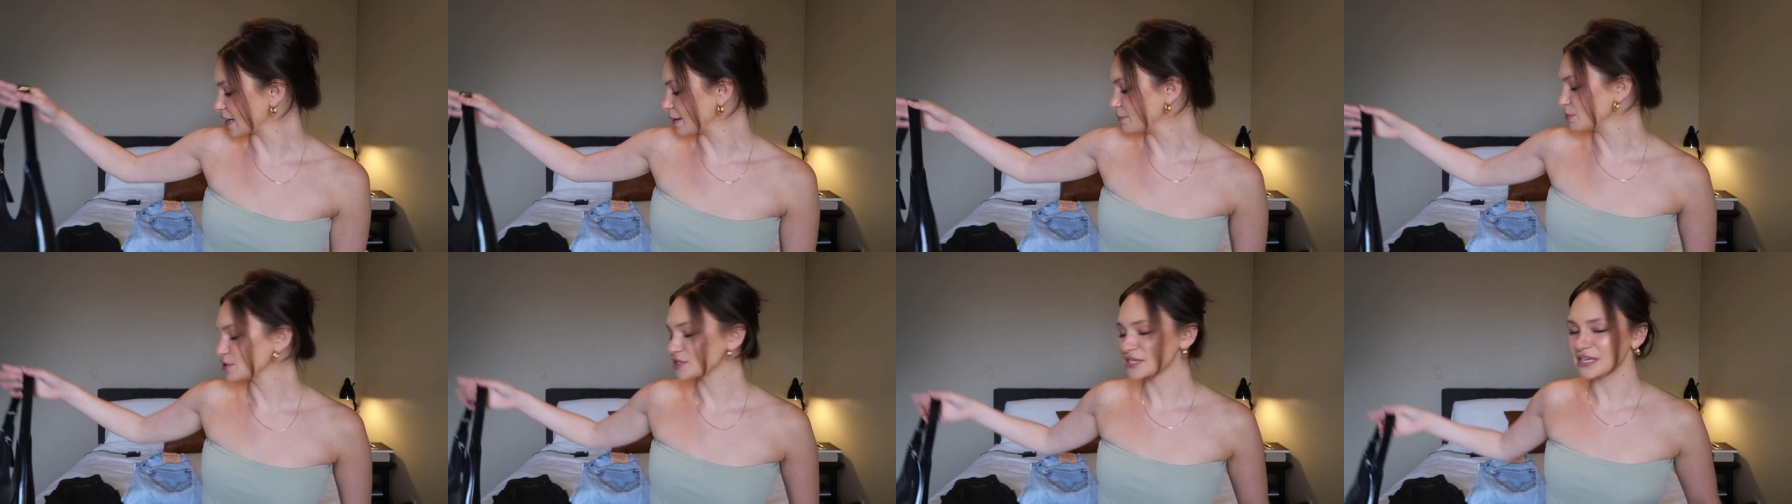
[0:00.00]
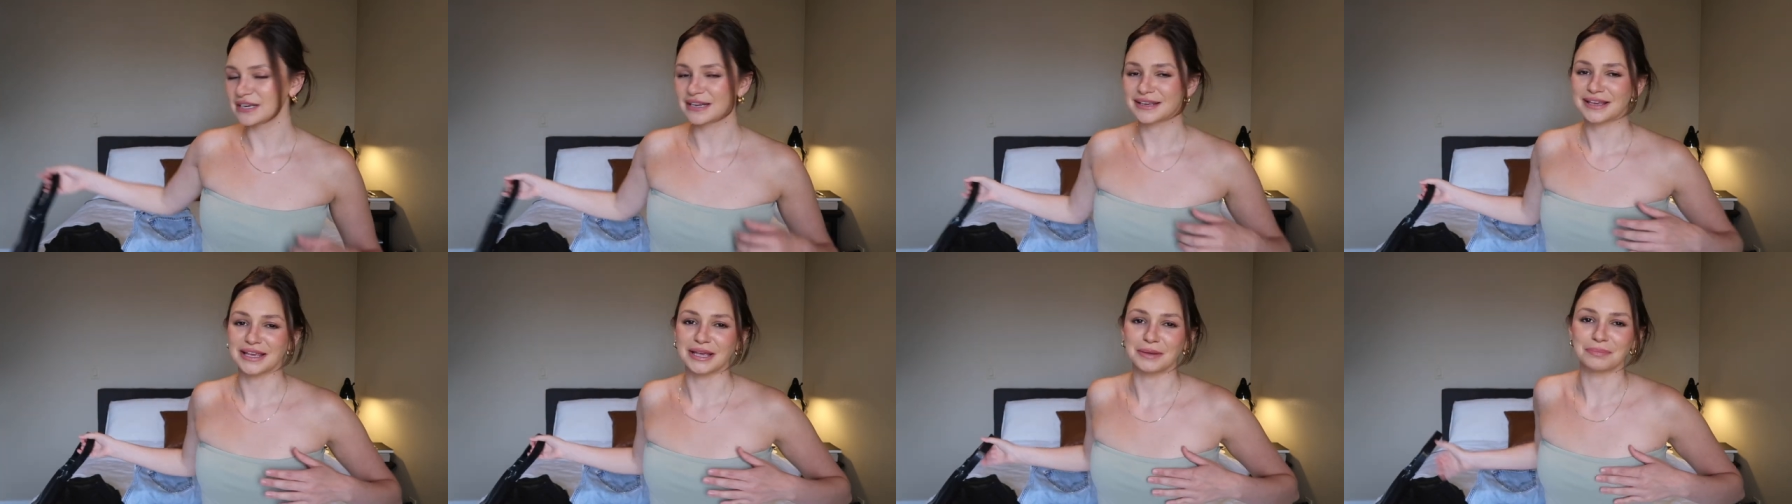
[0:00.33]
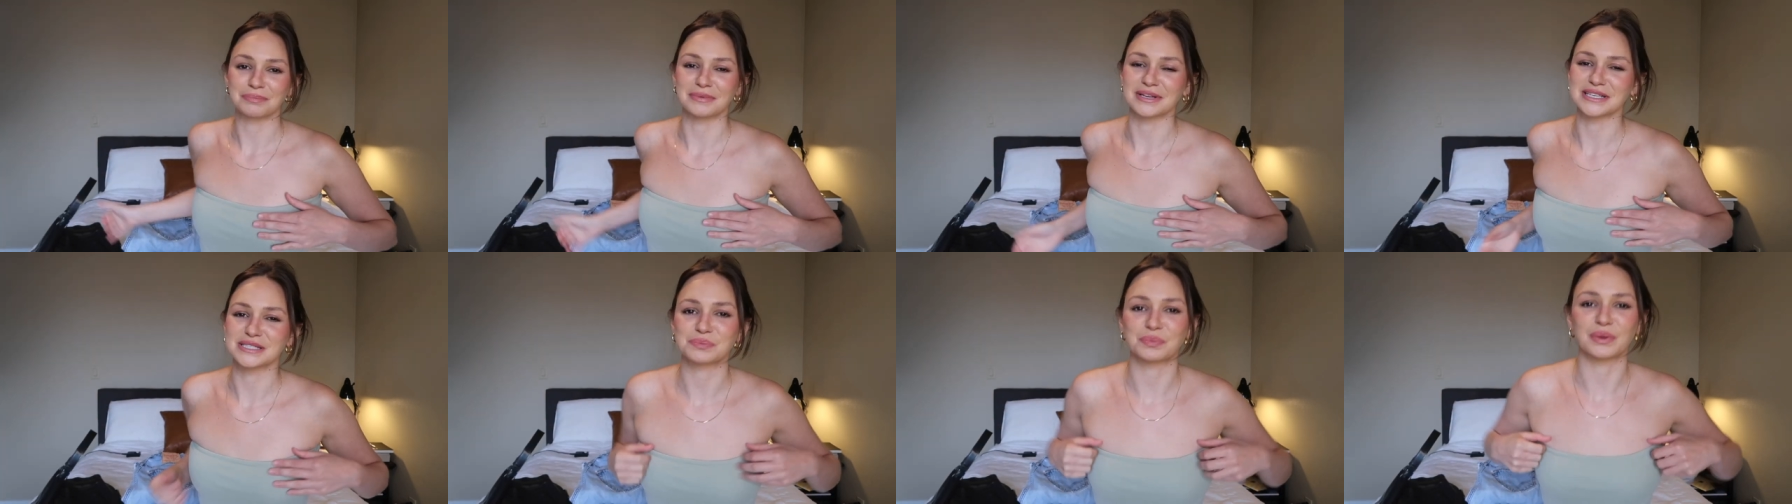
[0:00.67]
I'm just gonna
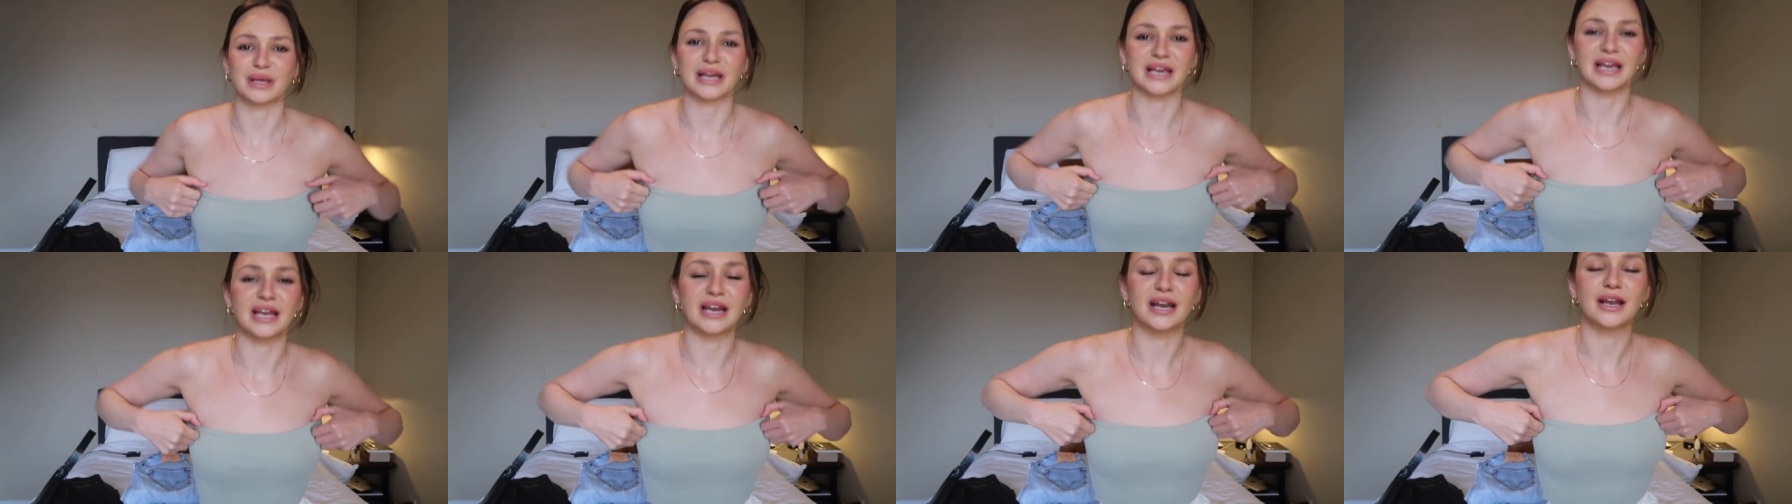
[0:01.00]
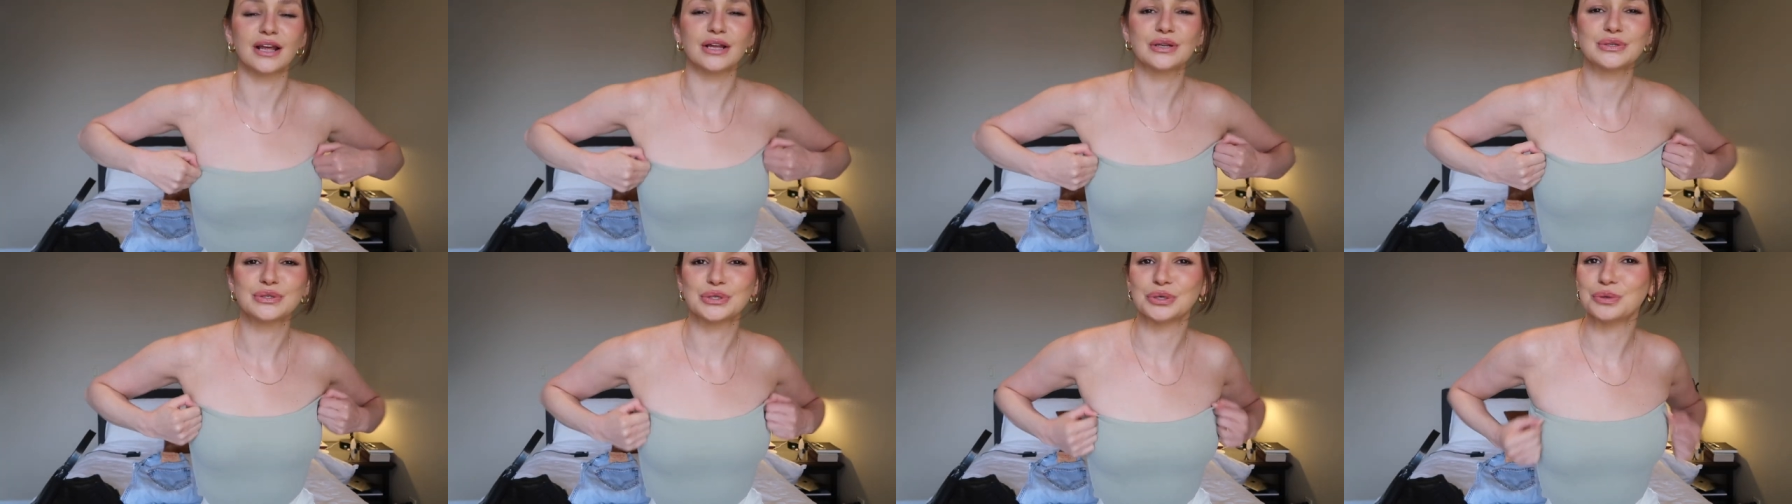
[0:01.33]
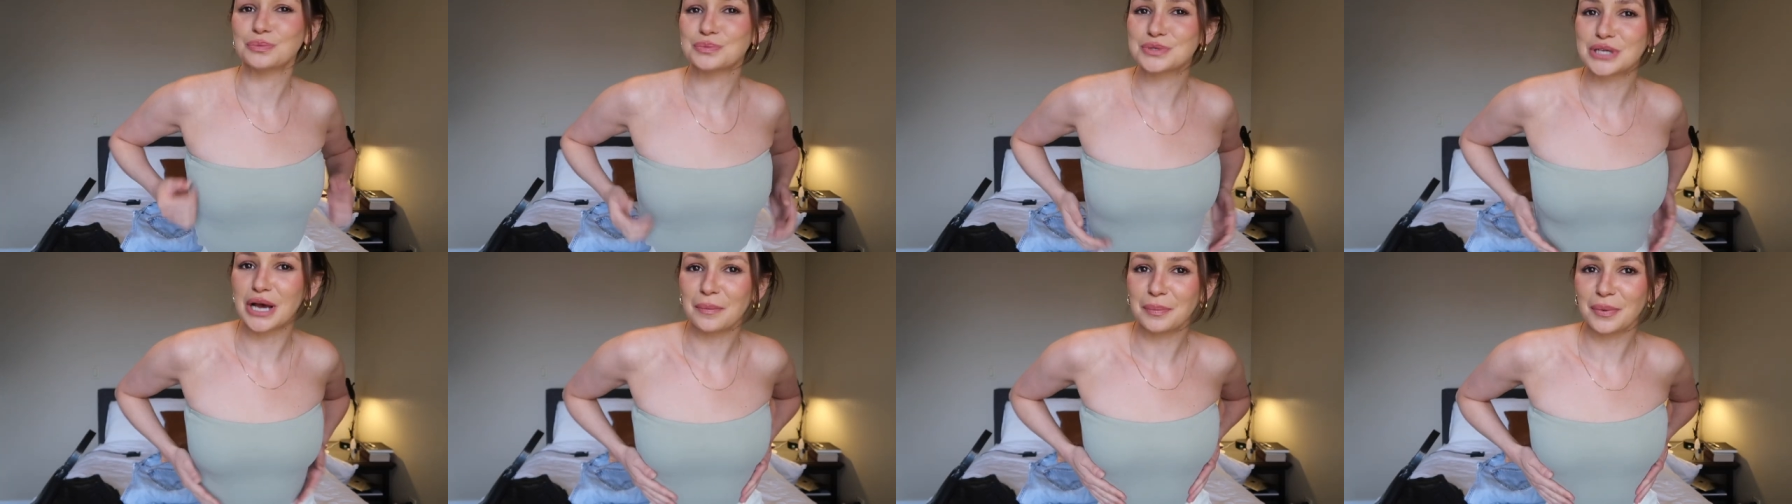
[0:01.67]
keep this plain
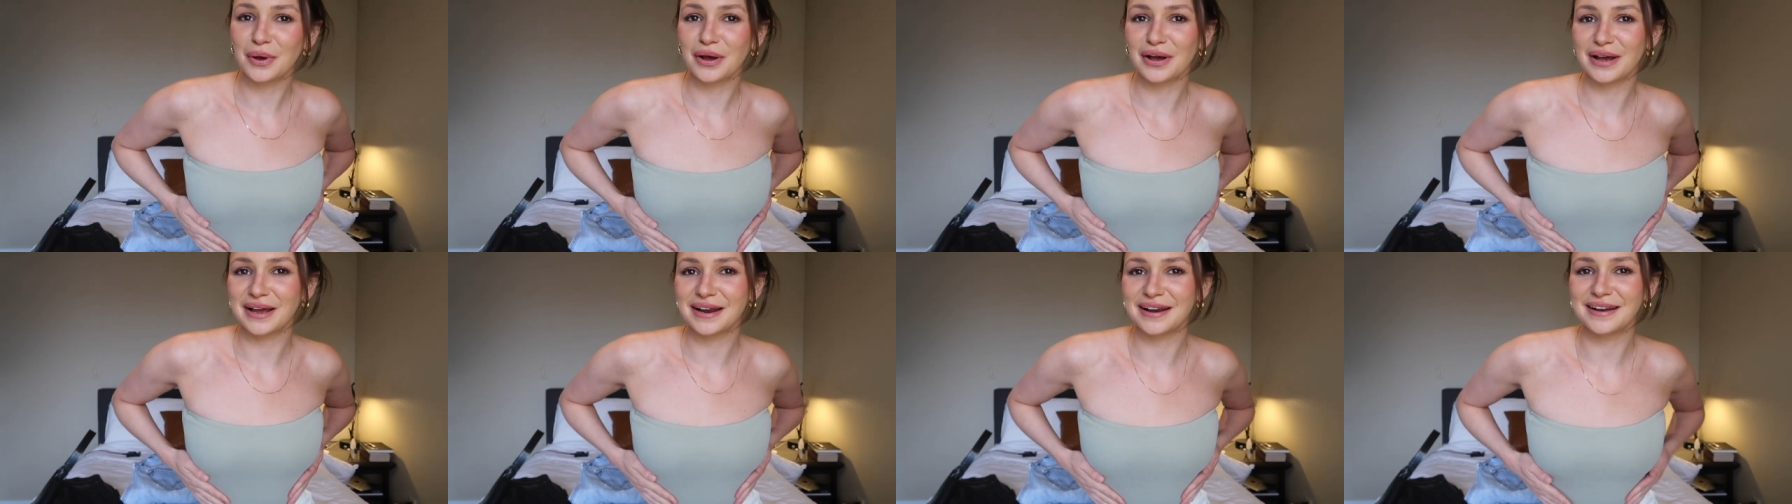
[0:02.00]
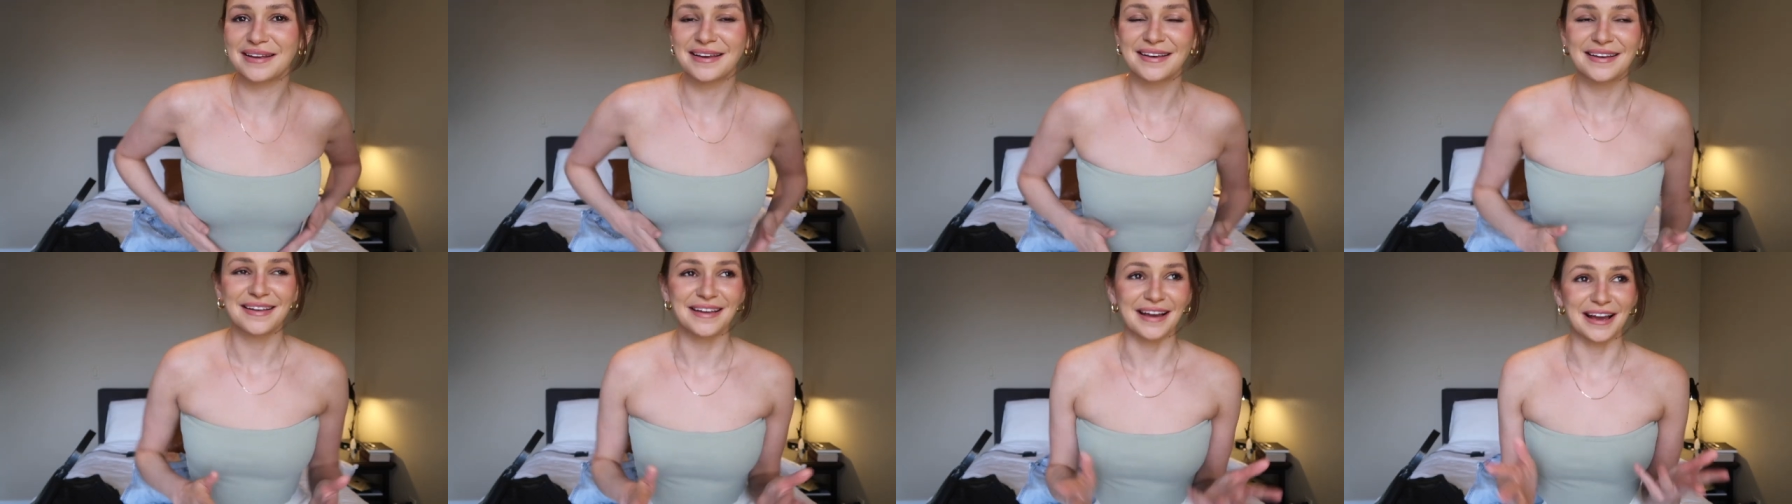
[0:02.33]
tube top on.